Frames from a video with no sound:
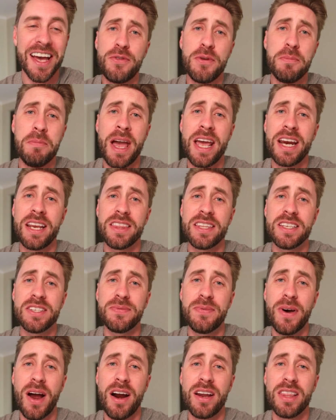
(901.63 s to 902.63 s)
If you made it
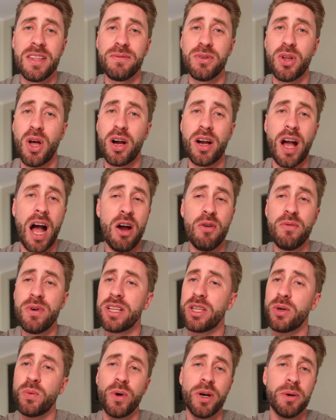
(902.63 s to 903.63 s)
this far in the vlog, I
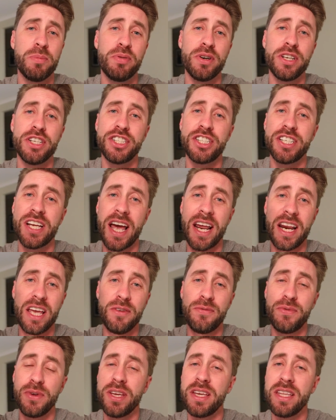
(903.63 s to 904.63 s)
really would appreciate it
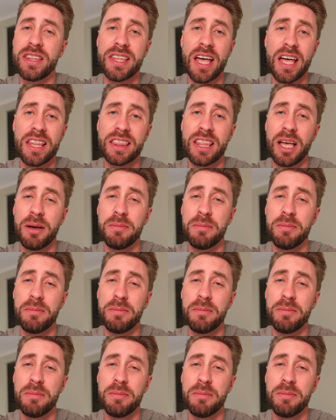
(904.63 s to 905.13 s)
if you hit that